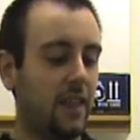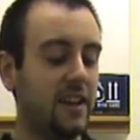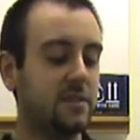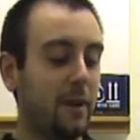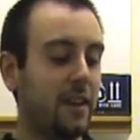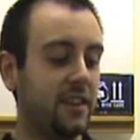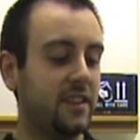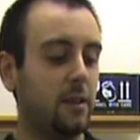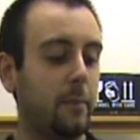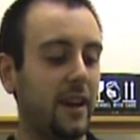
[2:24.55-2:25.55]
There's
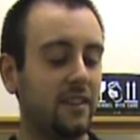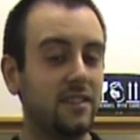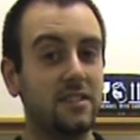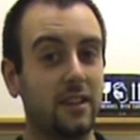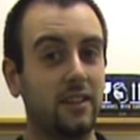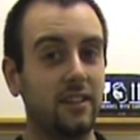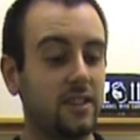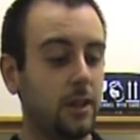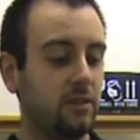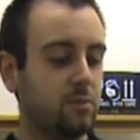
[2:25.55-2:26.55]
method in the Magners, I'd like
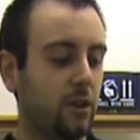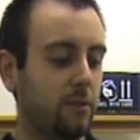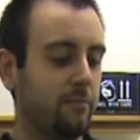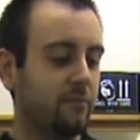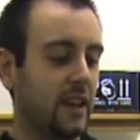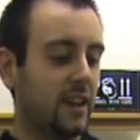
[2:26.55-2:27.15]
to know which one.